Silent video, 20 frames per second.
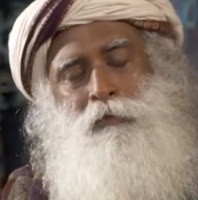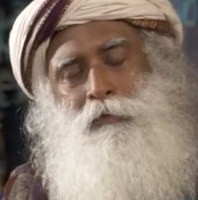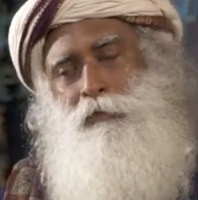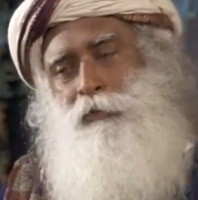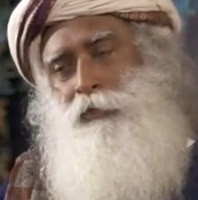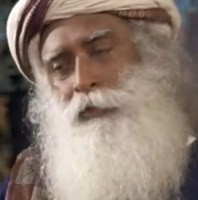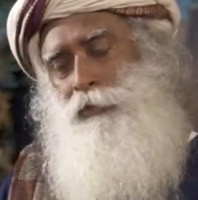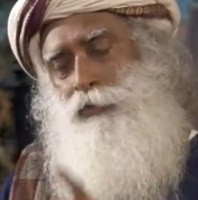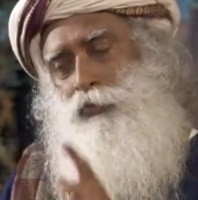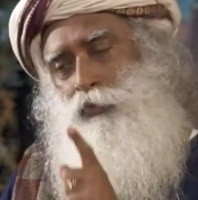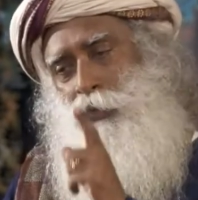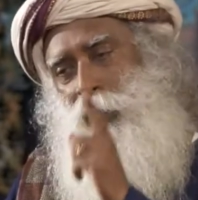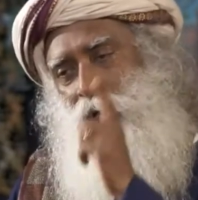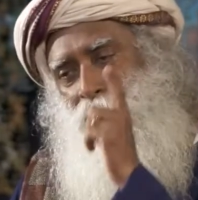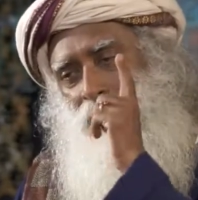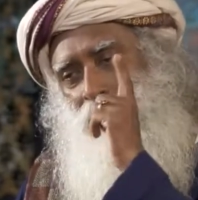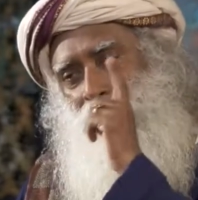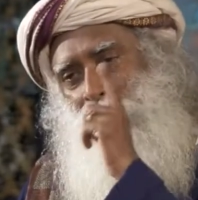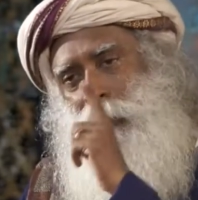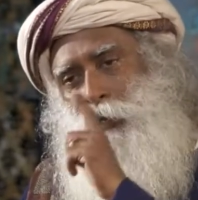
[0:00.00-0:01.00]
This
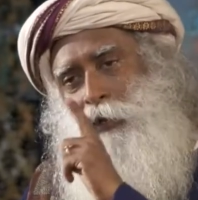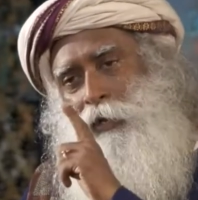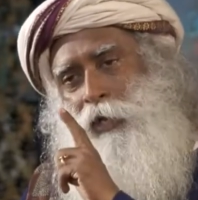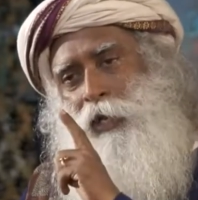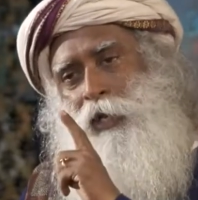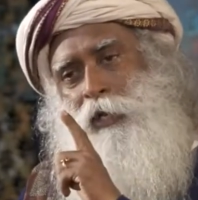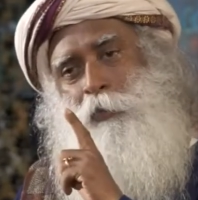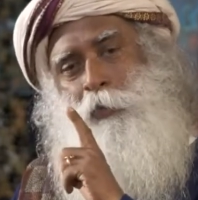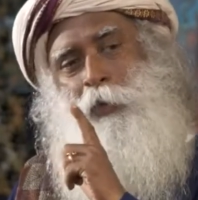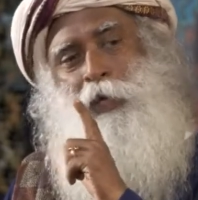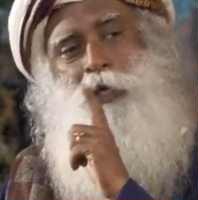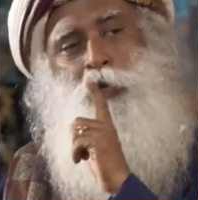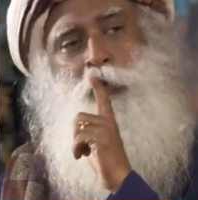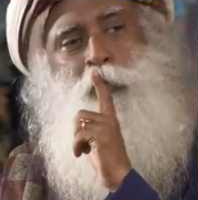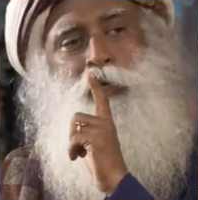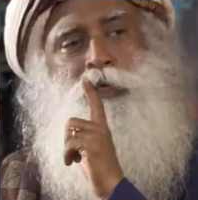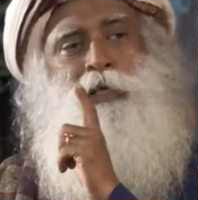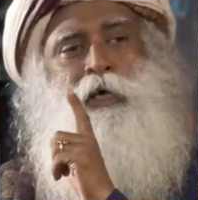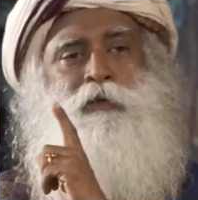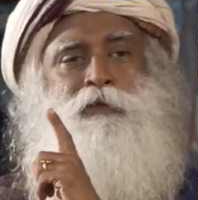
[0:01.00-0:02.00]
one year, I went
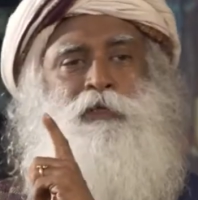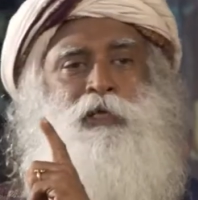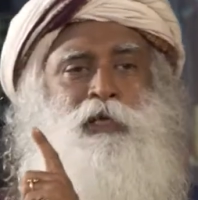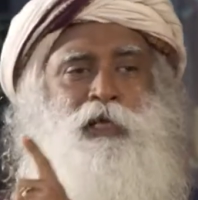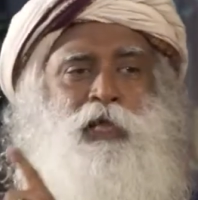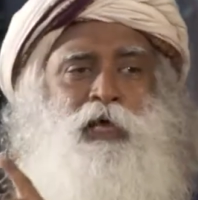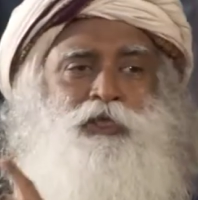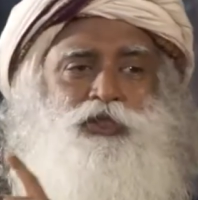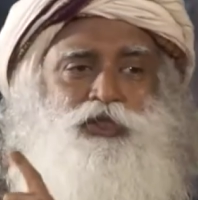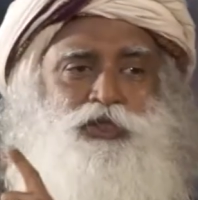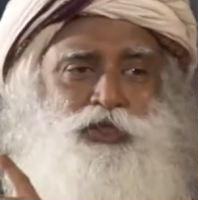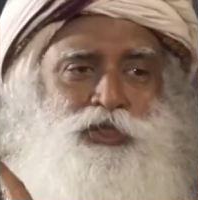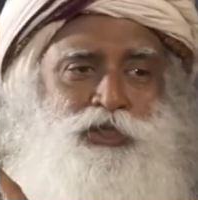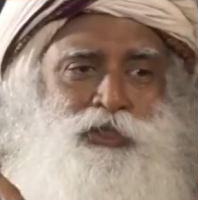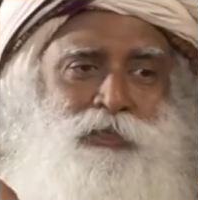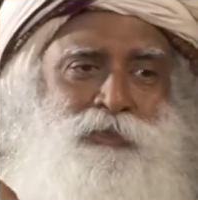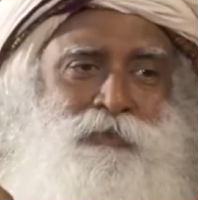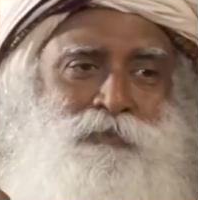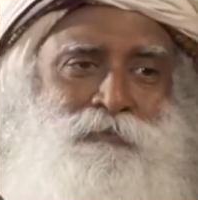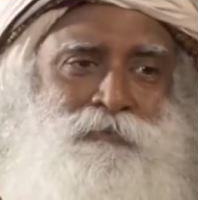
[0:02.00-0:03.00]
without a
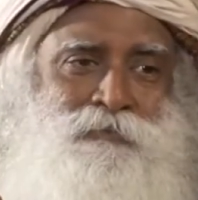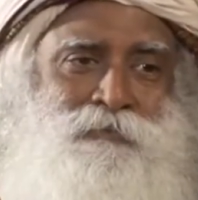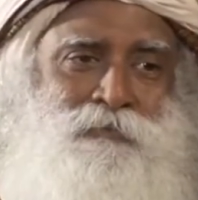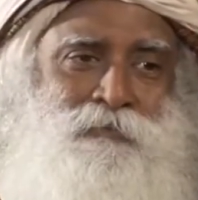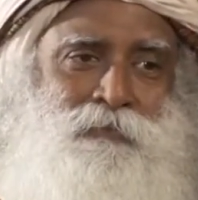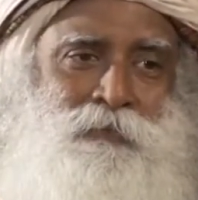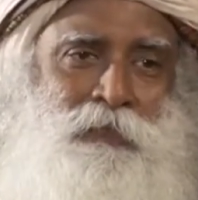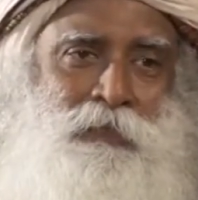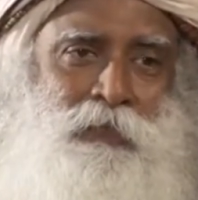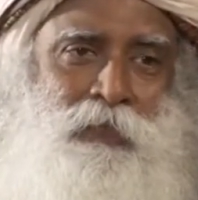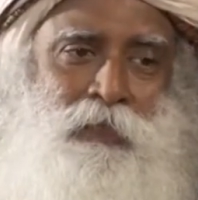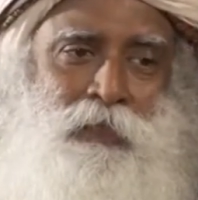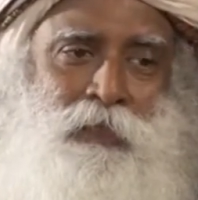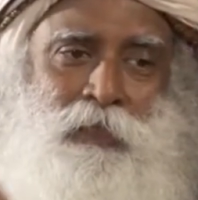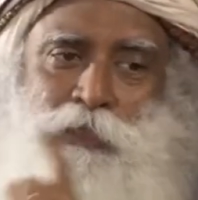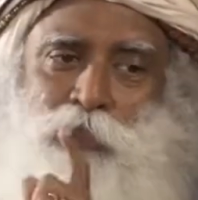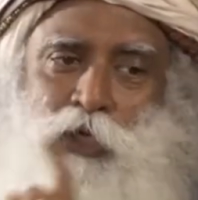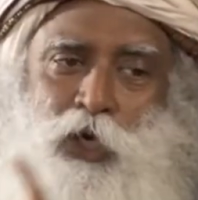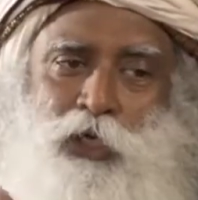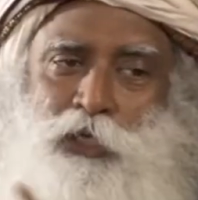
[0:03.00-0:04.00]
lunch.
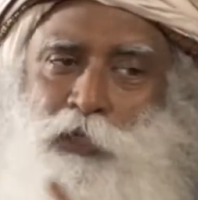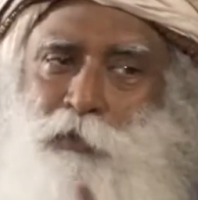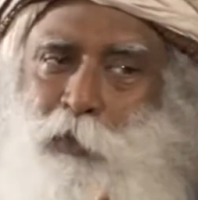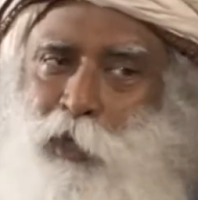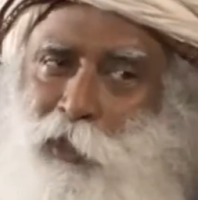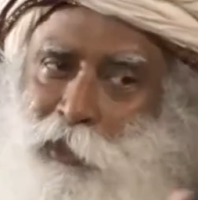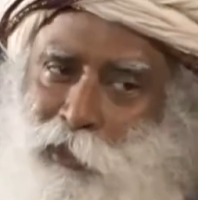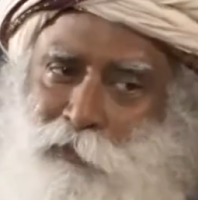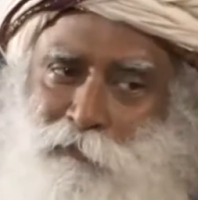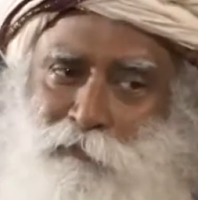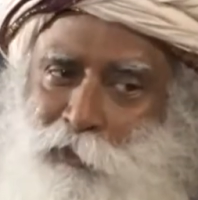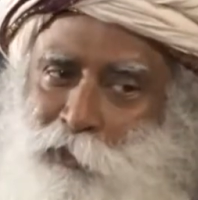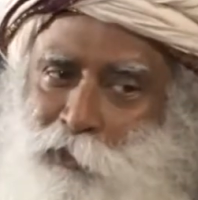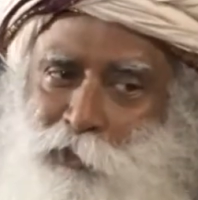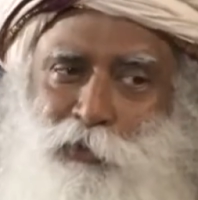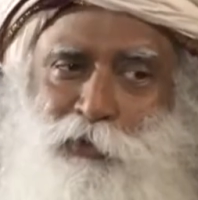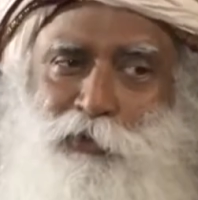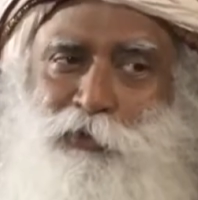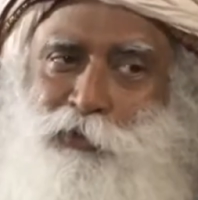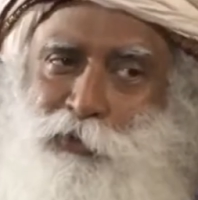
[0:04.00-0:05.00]
It's not a small thing for
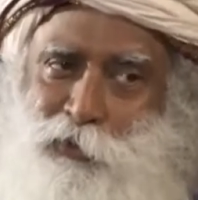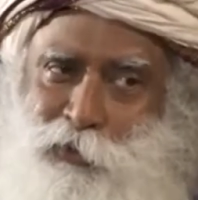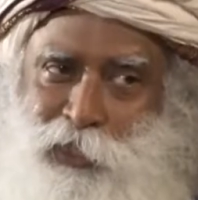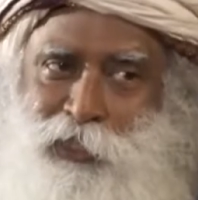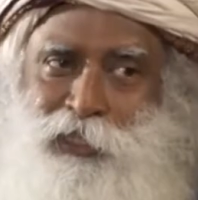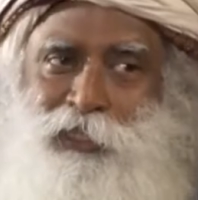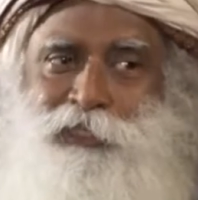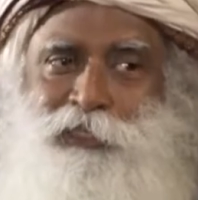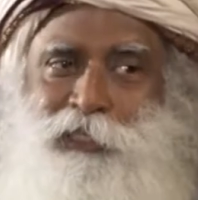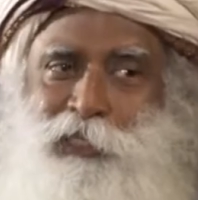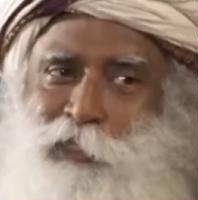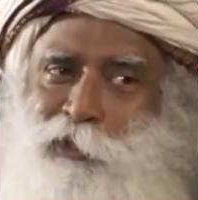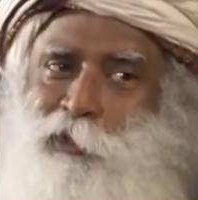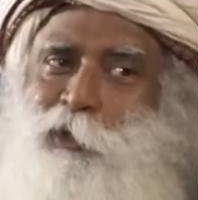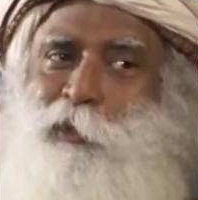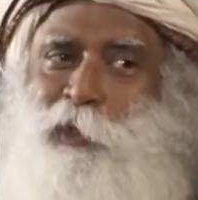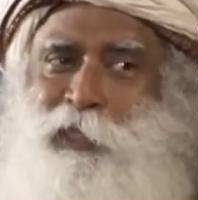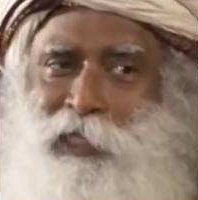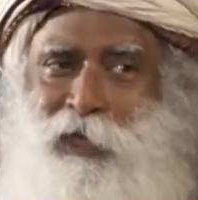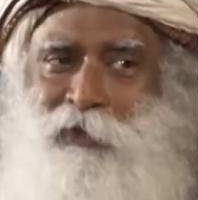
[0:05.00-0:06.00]
you, you can easily
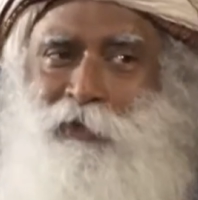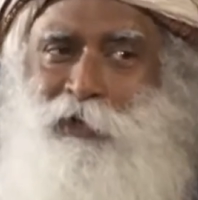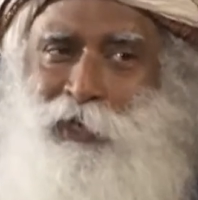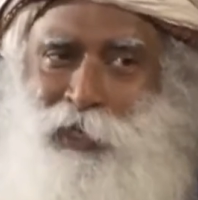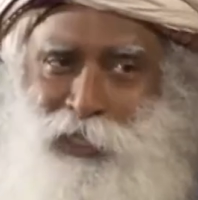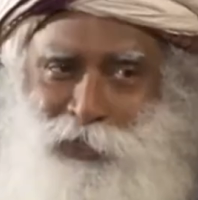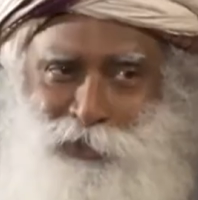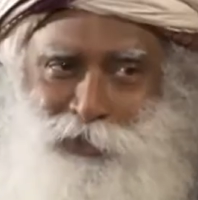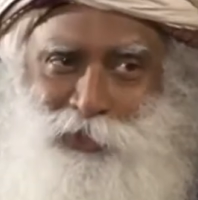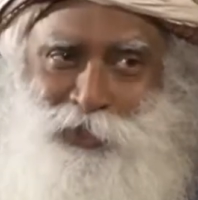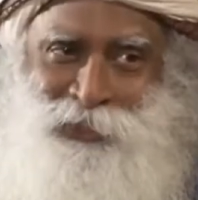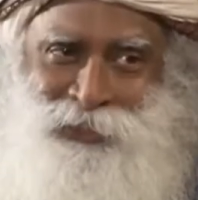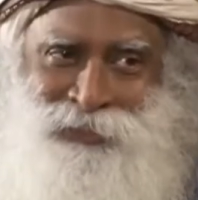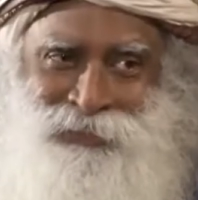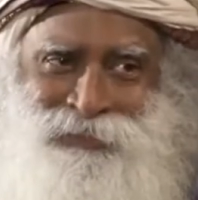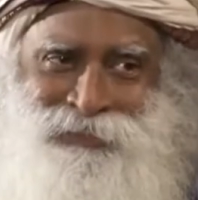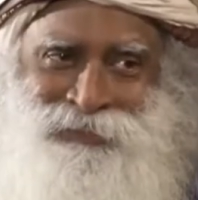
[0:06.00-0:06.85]
go without a lunch.